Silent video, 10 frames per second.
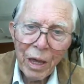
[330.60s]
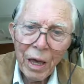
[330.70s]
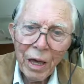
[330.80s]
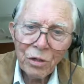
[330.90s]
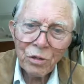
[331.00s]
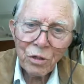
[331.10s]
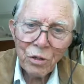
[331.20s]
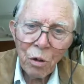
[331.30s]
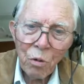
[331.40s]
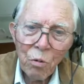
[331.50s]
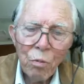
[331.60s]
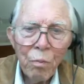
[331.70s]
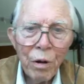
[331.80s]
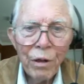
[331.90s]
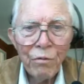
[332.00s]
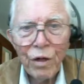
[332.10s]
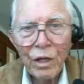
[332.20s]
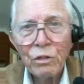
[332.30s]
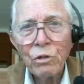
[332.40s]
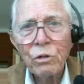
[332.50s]
has no blood
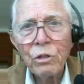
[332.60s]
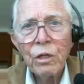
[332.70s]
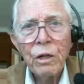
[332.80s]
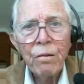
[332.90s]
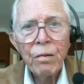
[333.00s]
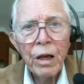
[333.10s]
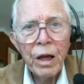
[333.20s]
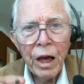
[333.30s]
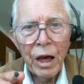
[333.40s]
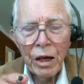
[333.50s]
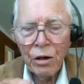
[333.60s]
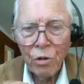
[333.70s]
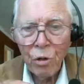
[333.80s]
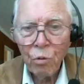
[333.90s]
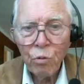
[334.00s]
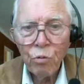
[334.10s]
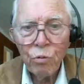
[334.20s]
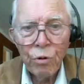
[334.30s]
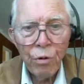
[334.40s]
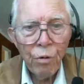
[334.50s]
vessels and no
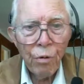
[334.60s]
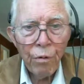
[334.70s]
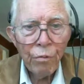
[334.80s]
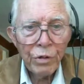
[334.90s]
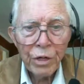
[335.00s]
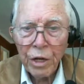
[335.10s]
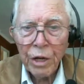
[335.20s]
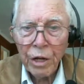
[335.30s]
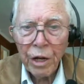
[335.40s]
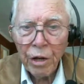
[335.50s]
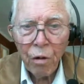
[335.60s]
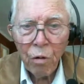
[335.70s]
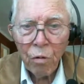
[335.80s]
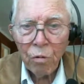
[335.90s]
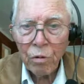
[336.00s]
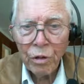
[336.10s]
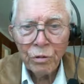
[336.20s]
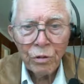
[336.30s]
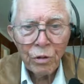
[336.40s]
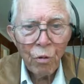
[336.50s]
nerves in it at all.
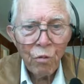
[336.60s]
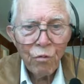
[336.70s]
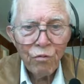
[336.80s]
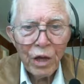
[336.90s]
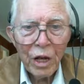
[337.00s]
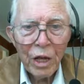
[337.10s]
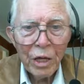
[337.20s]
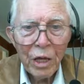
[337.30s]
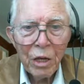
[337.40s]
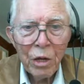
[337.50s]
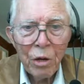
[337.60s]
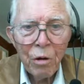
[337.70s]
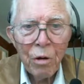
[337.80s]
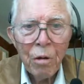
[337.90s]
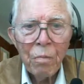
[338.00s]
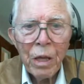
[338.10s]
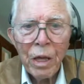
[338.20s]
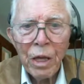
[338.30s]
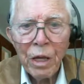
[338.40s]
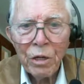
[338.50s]
There's no feeling in here.
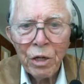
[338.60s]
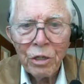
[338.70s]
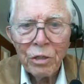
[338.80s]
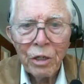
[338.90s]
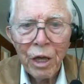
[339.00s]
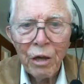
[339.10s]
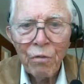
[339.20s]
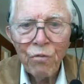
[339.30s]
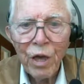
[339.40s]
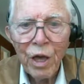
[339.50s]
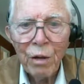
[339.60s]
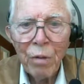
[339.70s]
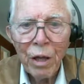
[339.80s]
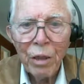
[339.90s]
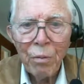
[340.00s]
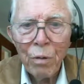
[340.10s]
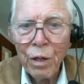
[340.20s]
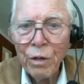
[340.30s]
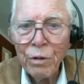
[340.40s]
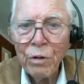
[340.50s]
It doesn't get fed by the
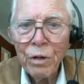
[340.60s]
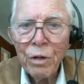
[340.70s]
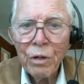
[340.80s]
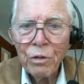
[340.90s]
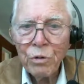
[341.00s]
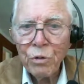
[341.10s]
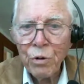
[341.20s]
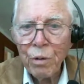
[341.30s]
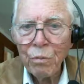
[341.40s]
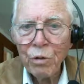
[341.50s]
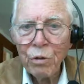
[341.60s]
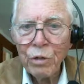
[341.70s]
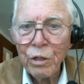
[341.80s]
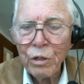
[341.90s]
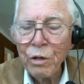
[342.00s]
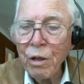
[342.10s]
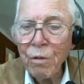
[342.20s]
blood stream because the